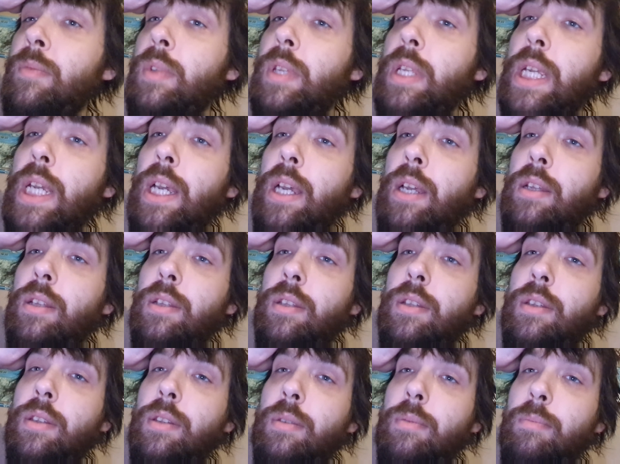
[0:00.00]
yeah,
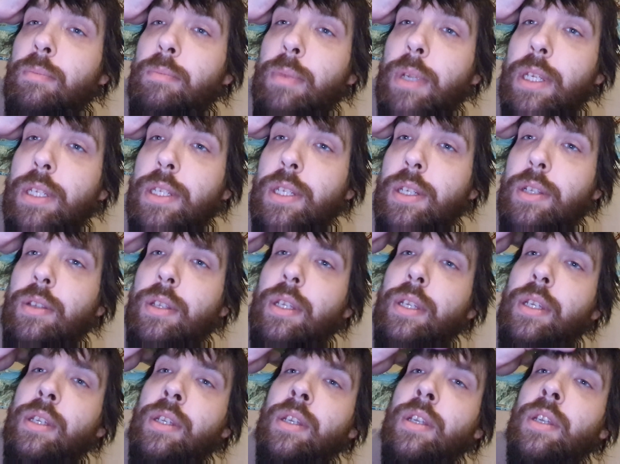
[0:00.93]

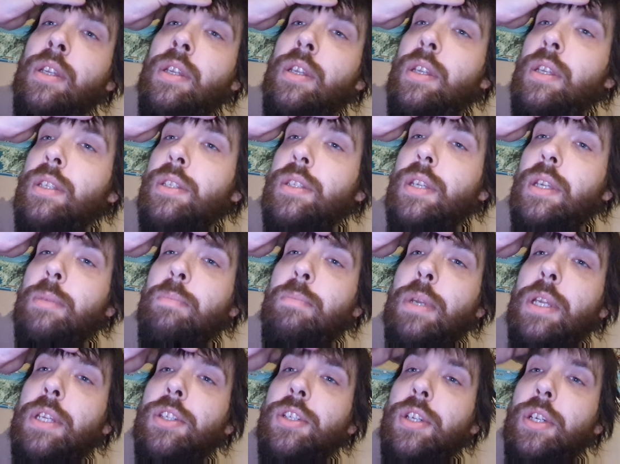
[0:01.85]
basically, it's like
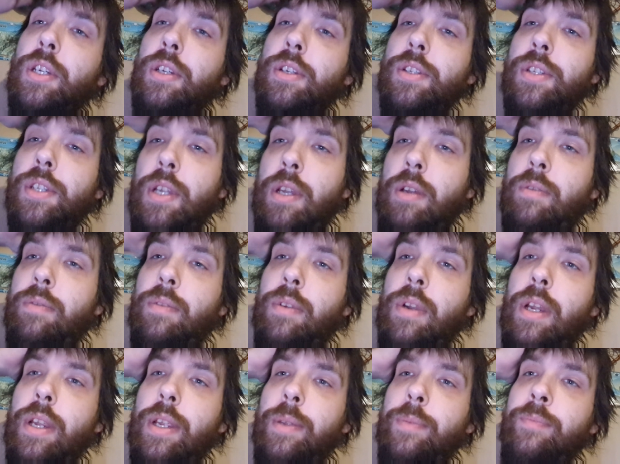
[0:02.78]
pinching yourself,
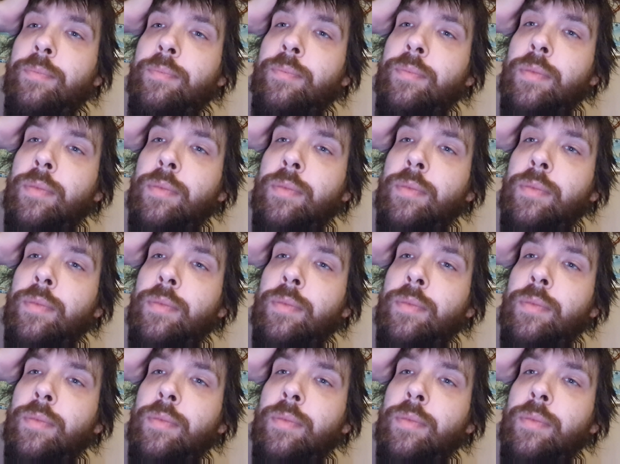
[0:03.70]
right?